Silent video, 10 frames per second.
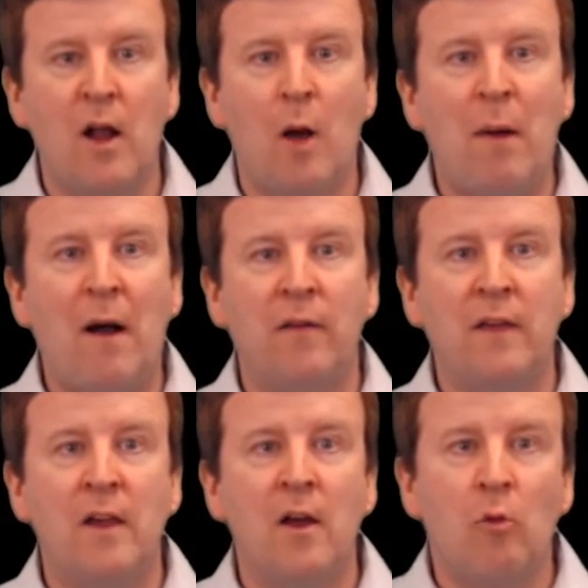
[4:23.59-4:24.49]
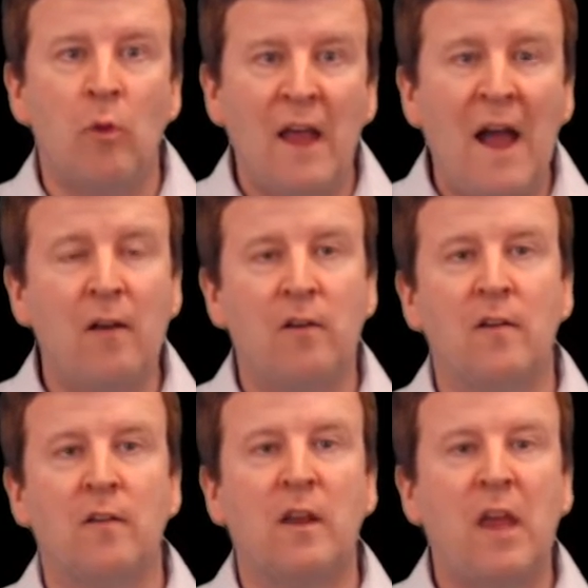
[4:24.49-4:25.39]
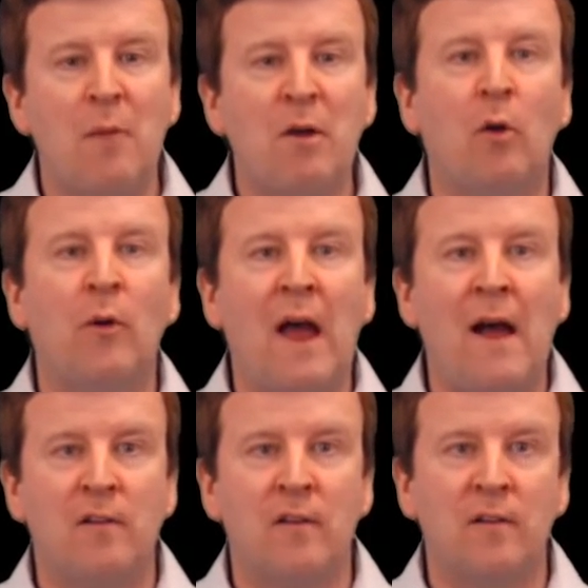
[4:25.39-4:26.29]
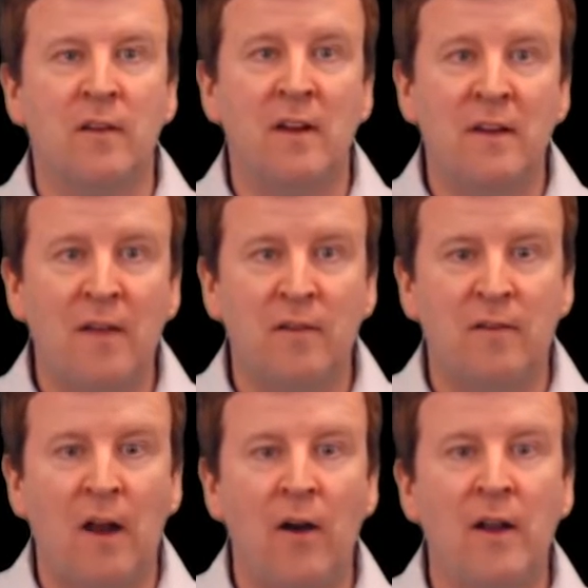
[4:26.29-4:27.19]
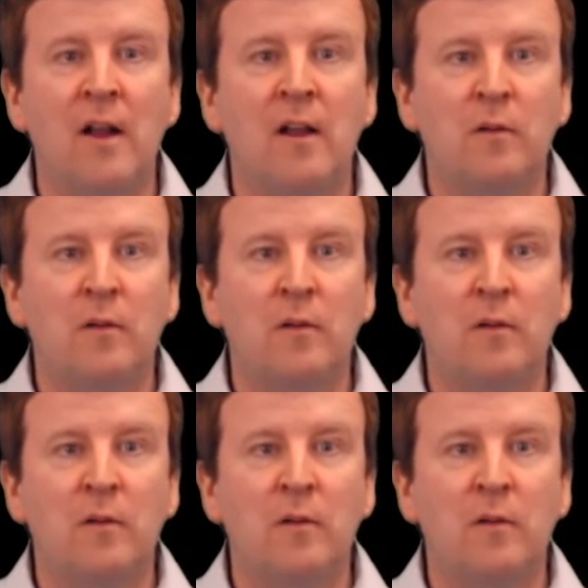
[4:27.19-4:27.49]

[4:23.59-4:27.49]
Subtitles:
about the reactions, the chemical reactions that are necessary